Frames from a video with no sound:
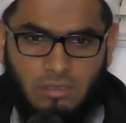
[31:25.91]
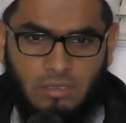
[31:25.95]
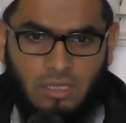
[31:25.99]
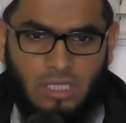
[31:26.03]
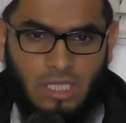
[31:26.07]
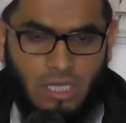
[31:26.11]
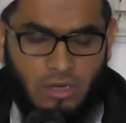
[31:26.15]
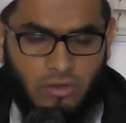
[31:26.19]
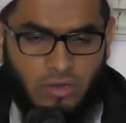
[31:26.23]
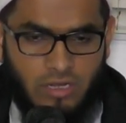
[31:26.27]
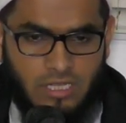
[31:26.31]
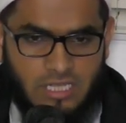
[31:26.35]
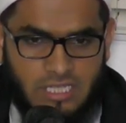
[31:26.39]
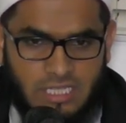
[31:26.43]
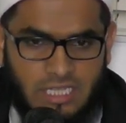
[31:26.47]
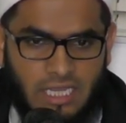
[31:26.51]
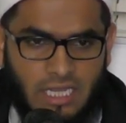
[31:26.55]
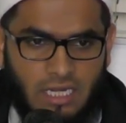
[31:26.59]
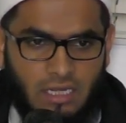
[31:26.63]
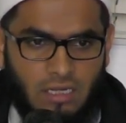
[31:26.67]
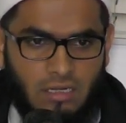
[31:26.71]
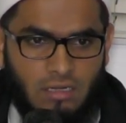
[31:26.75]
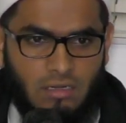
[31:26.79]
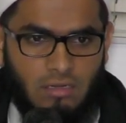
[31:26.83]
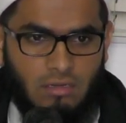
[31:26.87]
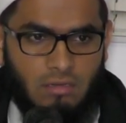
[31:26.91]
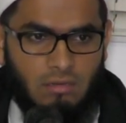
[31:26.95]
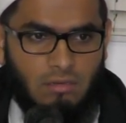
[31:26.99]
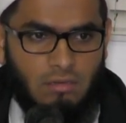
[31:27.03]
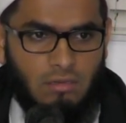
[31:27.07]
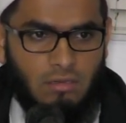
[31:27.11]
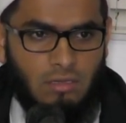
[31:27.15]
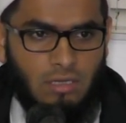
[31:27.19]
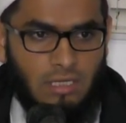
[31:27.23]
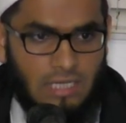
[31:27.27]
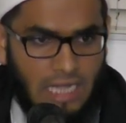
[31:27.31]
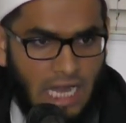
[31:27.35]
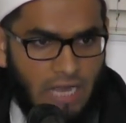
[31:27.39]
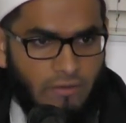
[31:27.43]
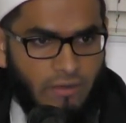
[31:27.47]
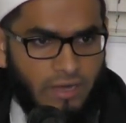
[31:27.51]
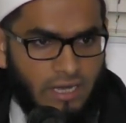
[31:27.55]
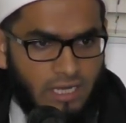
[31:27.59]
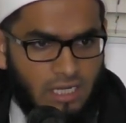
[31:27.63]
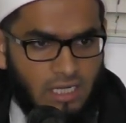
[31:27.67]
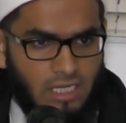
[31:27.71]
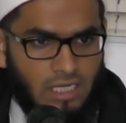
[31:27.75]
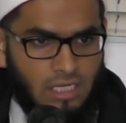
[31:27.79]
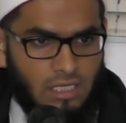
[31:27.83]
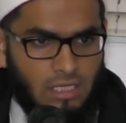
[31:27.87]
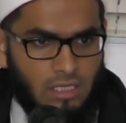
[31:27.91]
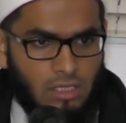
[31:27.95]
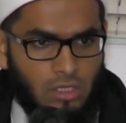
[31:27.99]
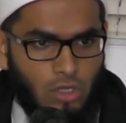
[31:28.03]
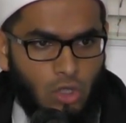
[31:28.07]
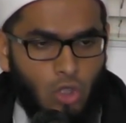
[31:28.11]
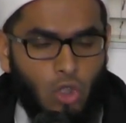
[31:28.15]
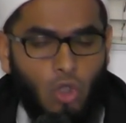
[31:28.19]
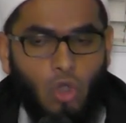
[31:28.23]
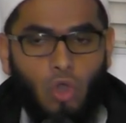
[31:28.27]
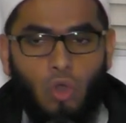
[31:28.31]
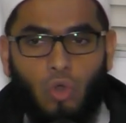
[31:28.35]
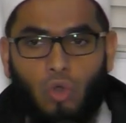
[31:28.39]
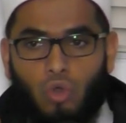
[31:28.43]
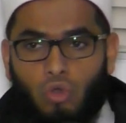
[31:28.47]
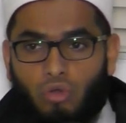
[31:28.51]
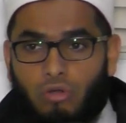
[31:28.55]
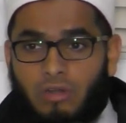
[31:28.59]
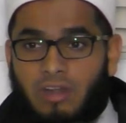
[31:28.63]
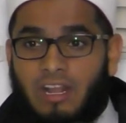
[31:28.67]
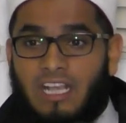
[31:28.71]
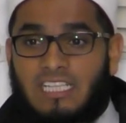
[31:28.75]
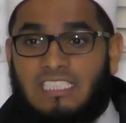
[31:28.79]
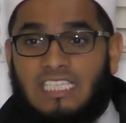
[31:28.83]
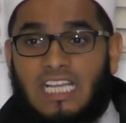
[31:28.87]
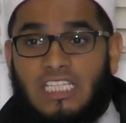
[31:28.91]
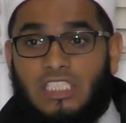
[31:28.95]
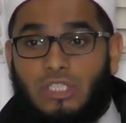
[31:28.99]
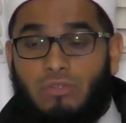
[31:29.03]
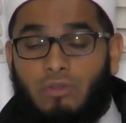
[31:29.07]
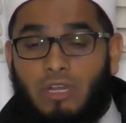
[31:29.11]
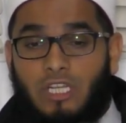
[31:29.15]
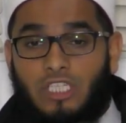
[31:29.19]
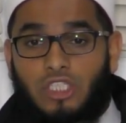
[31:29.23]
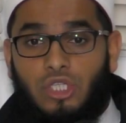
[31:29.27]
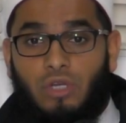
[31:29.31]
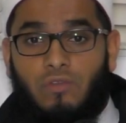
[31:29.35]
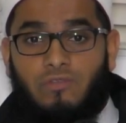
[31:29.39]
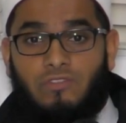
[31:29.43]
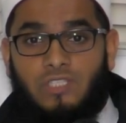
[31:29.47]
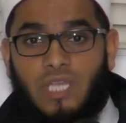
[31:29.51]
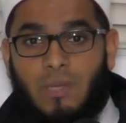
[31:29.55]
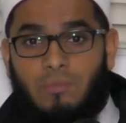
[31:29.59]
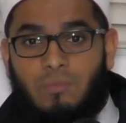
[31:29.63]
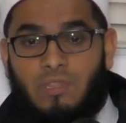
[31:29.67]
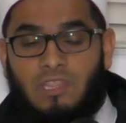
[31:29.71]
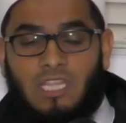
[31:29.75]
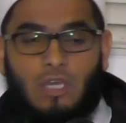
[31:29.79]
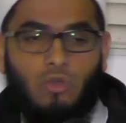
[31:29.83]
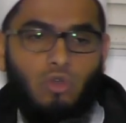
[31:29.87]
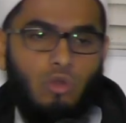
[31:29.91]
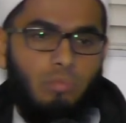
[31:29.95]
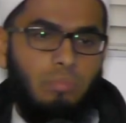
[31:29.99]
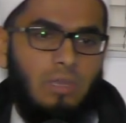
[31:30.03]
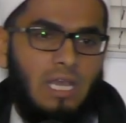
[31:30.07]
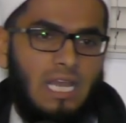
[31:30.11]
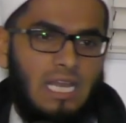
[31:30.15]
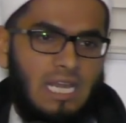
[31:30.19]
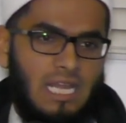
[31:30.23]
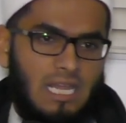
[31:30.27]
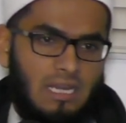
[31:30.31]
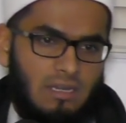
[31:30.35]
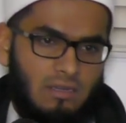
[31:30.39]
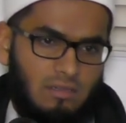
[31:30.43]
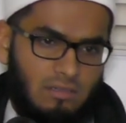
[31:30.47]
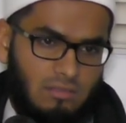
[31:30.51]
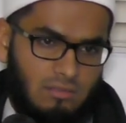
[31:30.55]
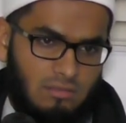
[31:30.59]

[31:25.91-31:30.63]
They are a sin directly or an exaggeration of something that could be halal.